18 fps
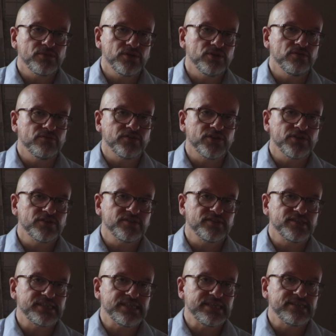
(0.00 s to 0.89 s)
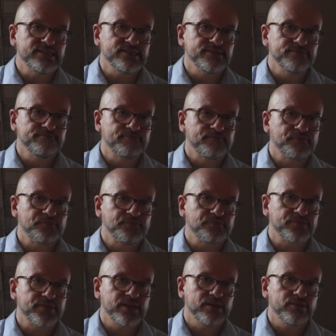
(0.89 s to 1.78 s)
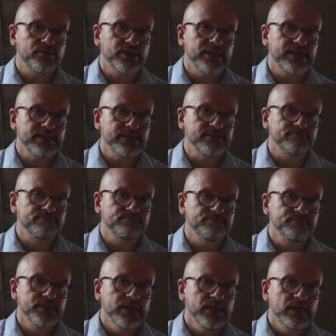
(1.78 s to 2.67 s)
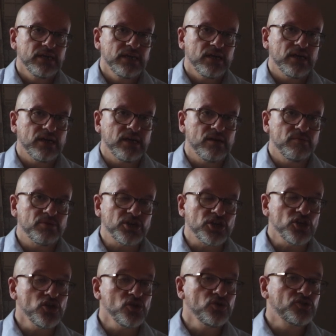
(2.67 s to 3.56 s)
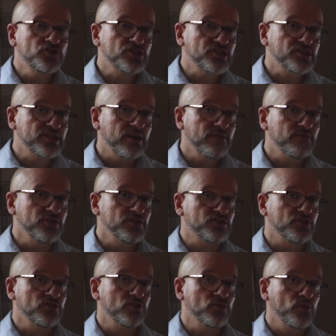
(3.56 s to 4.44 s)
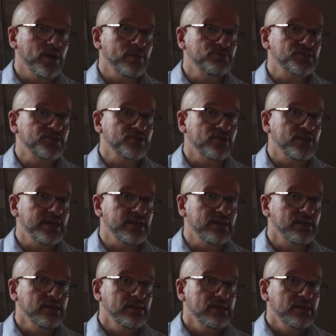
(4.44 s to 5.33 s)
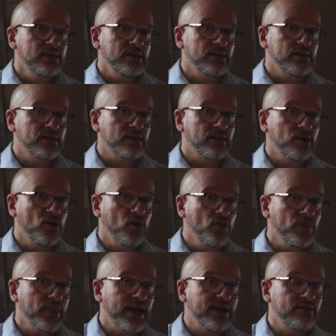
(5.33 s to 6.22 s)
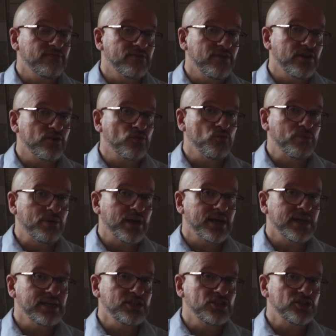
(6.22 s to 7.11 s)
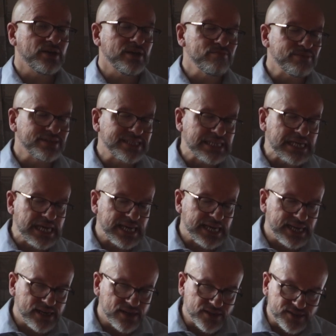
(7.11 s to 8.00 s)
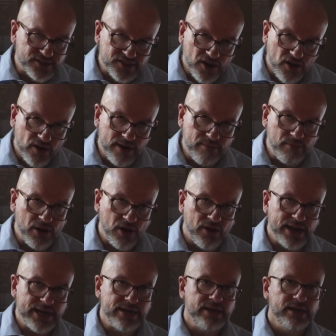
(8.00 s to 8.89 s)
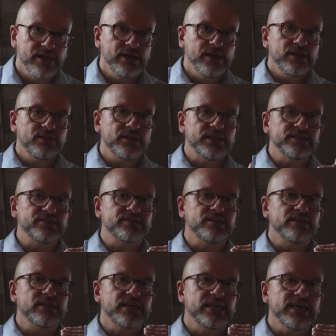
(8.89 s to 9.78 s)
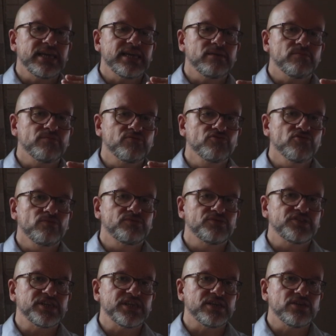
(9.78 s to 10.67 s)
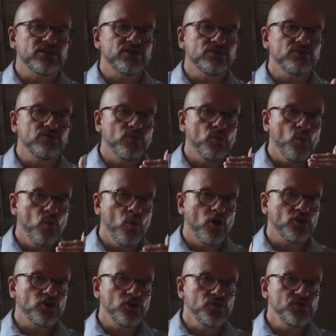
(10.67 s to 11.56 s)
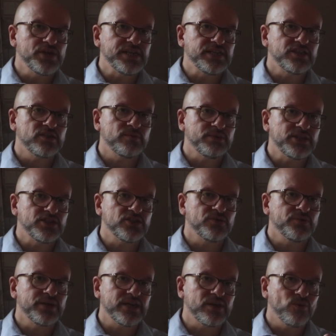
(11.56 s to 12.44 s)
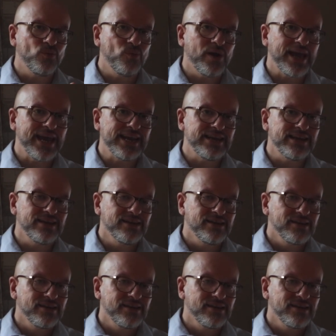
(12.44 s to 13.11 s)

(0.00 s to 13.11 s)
universities. Okay. But use the stuff that's on the website, on that final page, in particular the timeline that is going to keep prompting you what you need to be doing when,